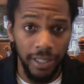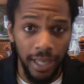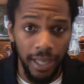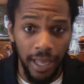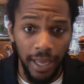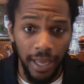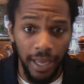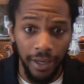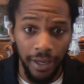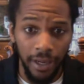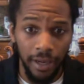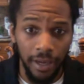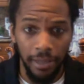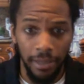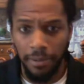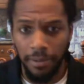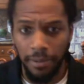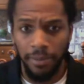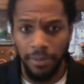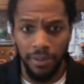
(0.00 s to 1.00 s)
and many
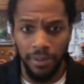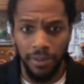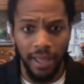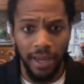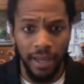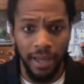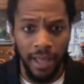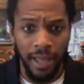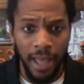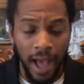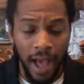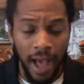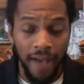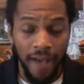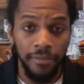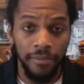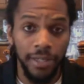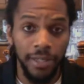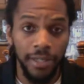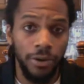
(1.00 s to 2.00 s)
people that I've
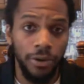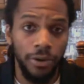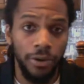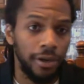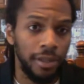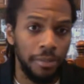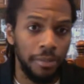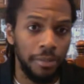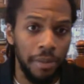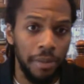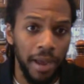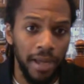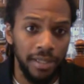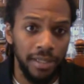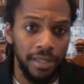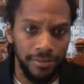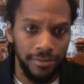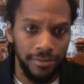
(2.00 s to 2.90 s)
mentored in the past